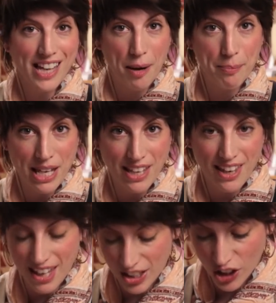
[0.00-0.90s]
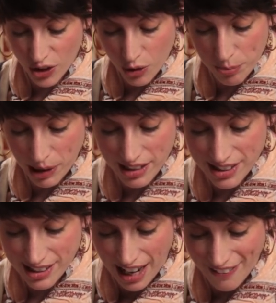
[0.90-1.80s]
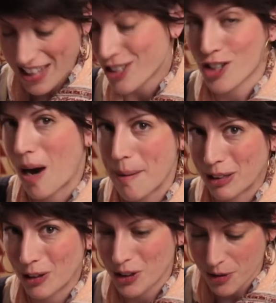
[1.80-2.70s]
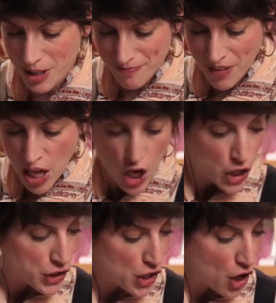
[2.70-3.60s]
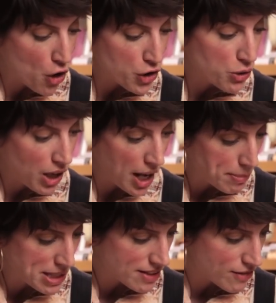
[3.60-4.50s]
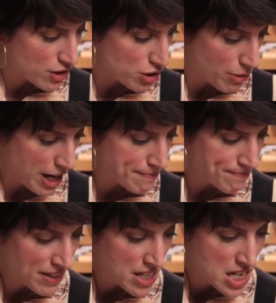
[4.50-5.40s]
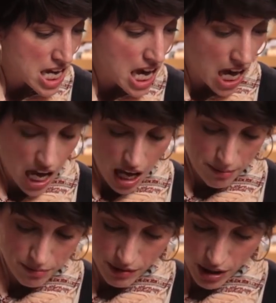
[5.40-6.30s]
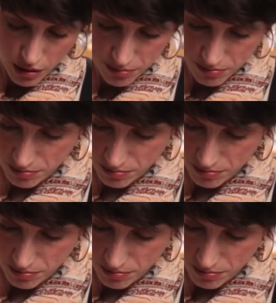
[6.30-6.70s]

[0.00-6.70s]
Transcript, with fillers: It's kind of pinky and cute, but it's got that scrappy look to it. So you cut a piece of this thread, um, you know,